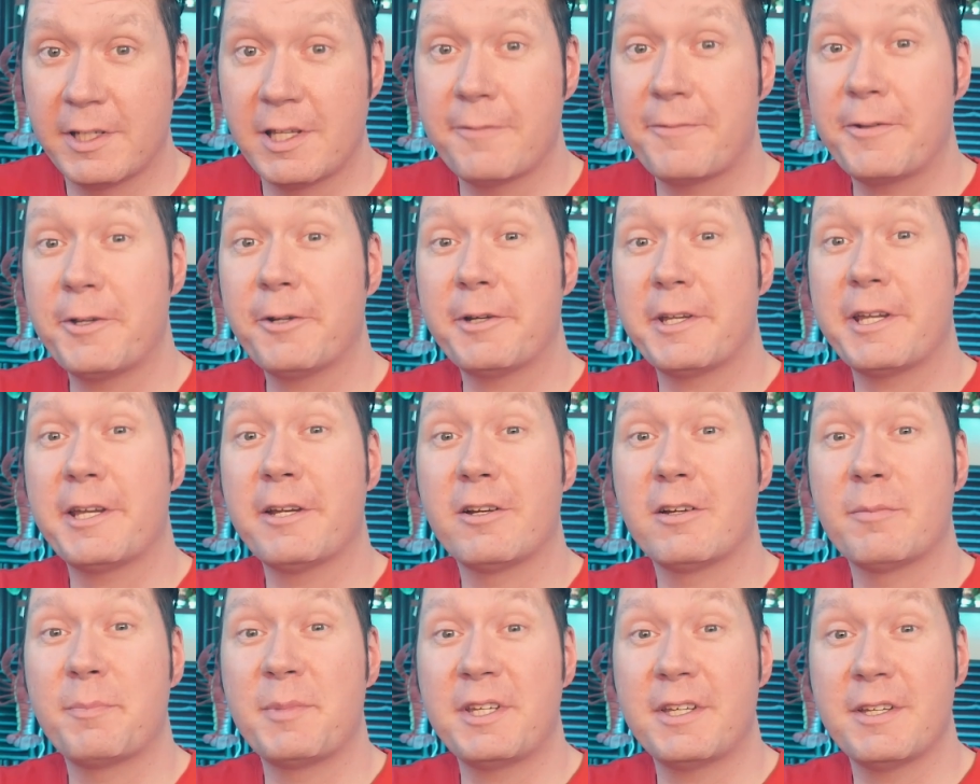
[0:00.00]
If you're
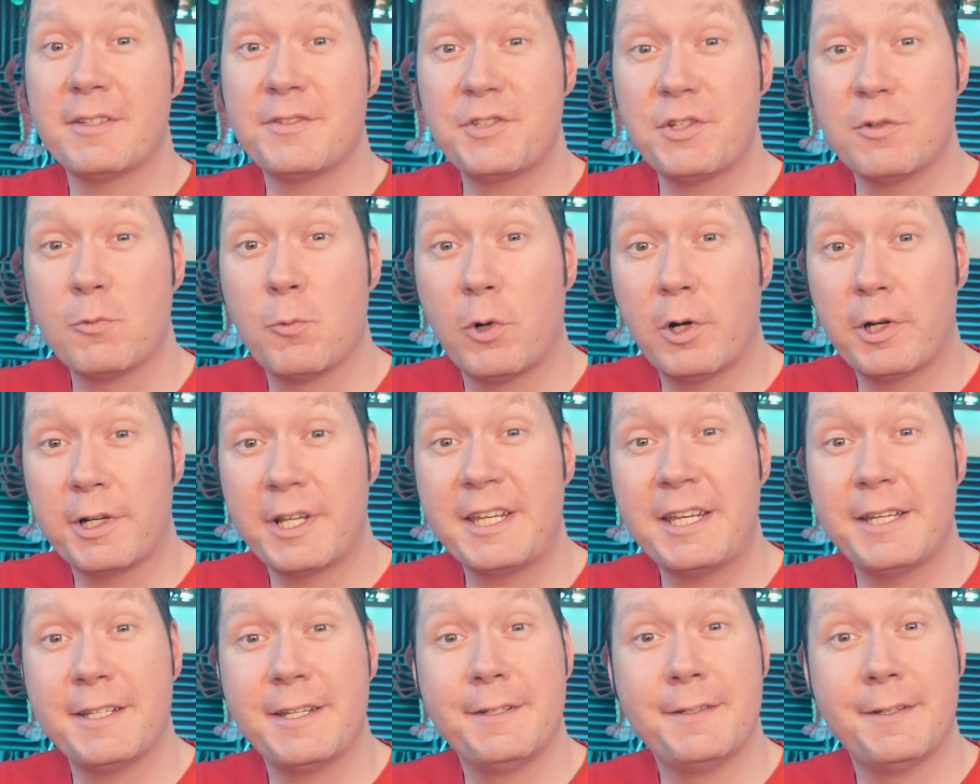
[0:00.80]
here because you want
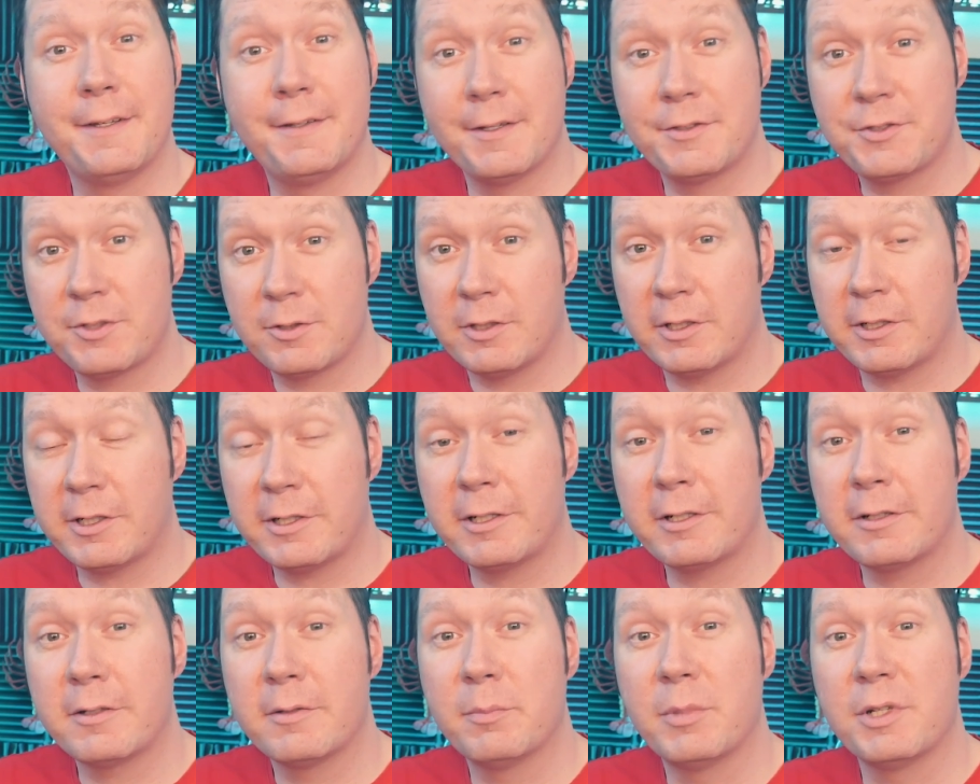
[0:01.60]
to get into digital
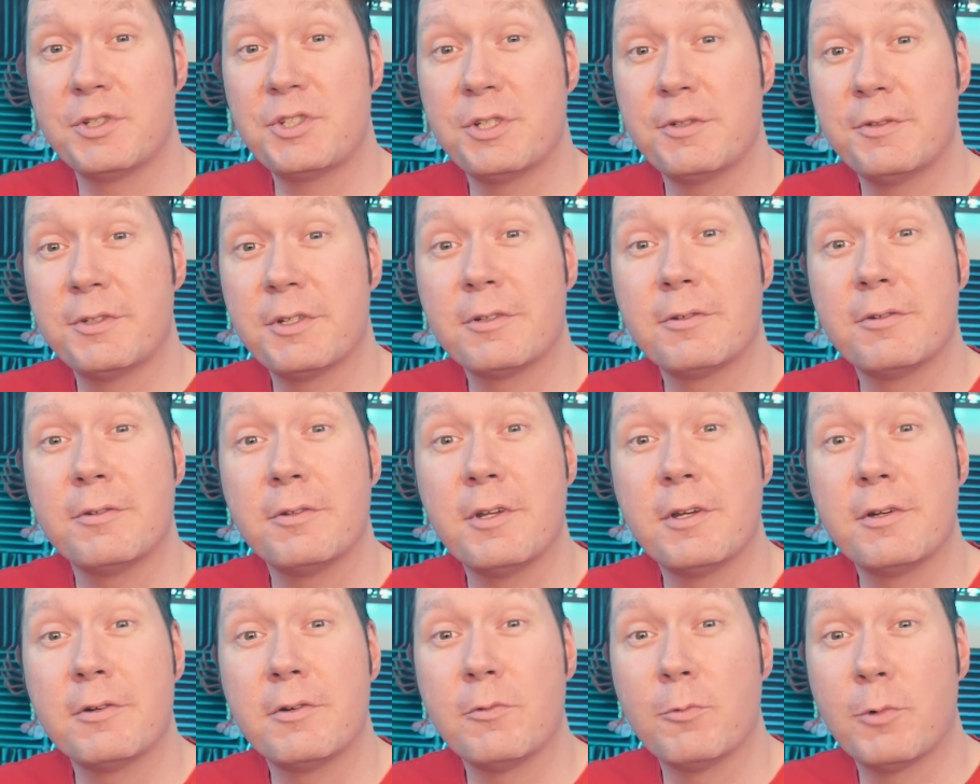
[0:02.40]
art, but you don't
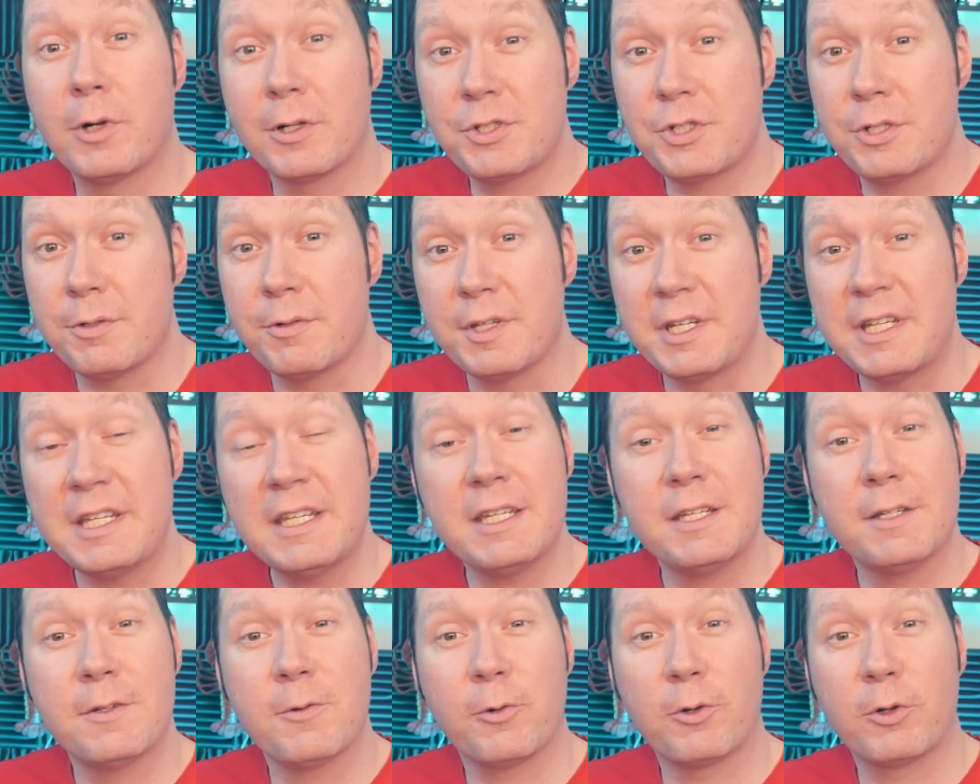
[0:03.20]
know what you
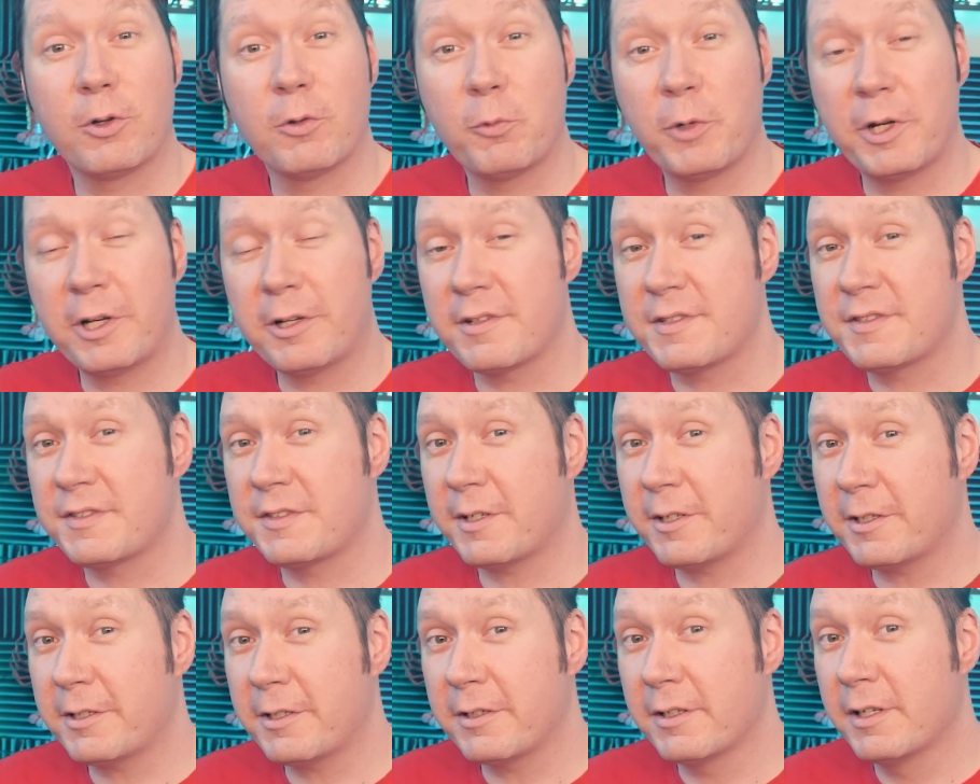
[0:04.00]
need or where to
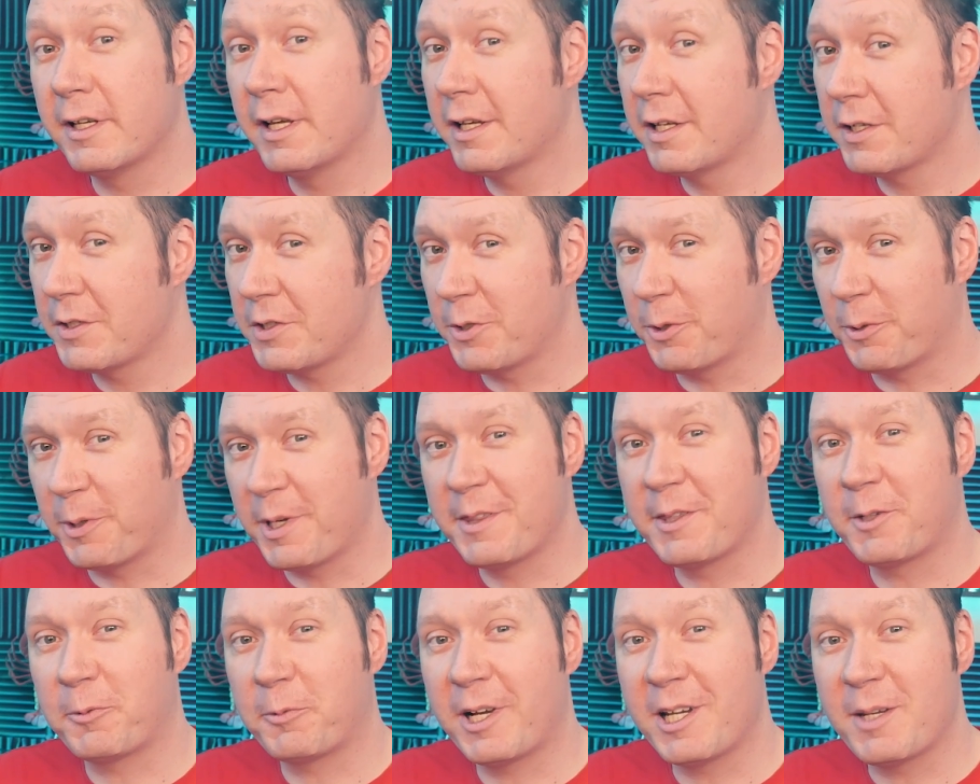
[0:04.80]
start, you're
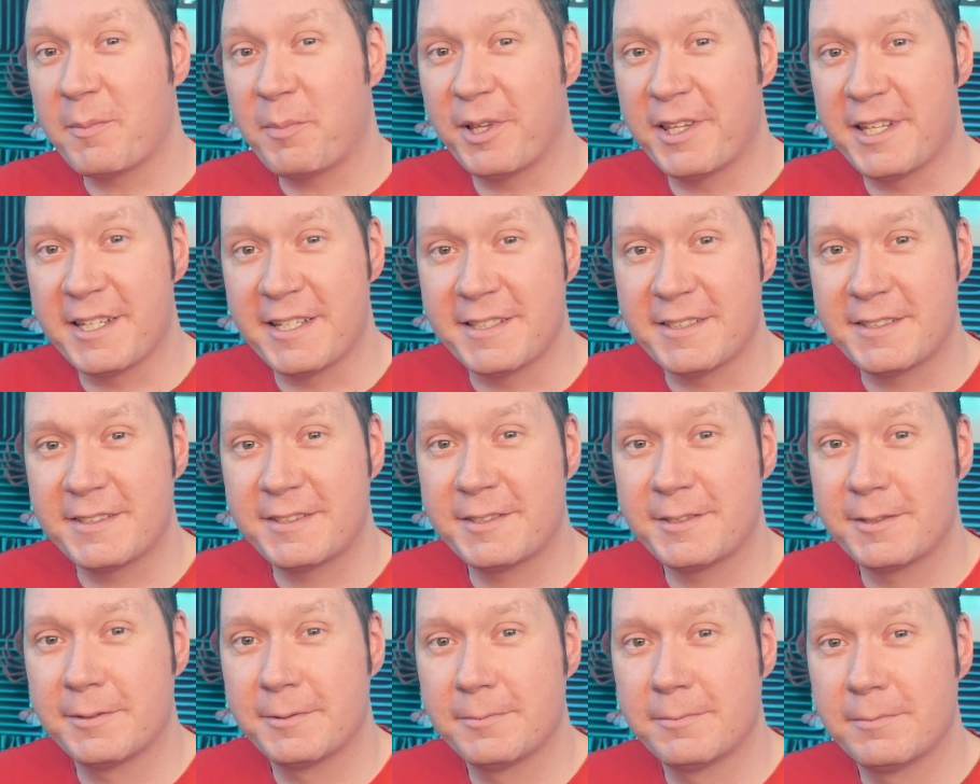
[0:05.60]
in the right
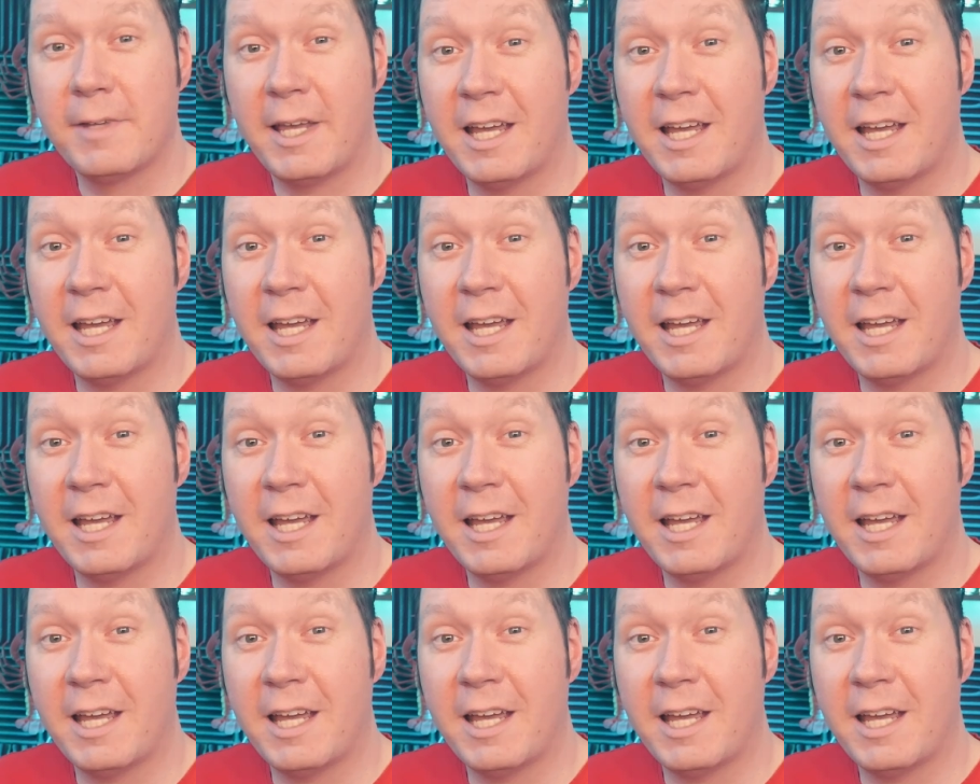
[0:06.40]
place.